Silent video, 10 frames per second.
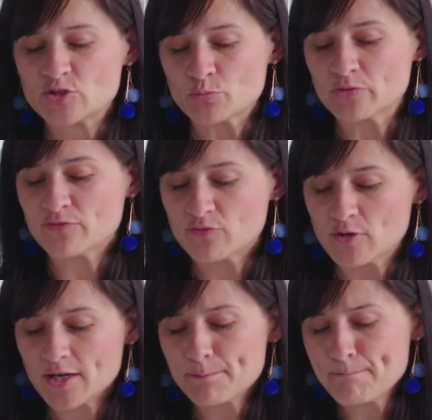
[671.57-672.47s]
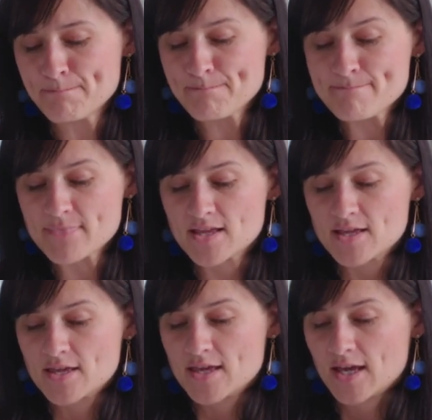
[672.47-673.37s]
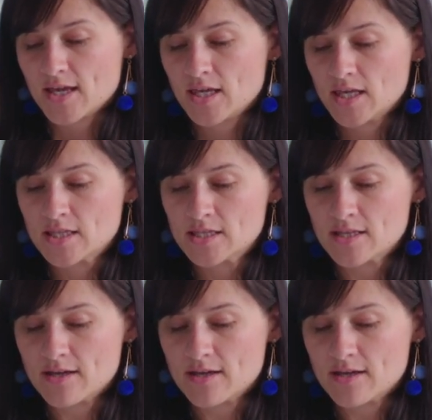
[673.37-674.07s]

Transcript: to perform. And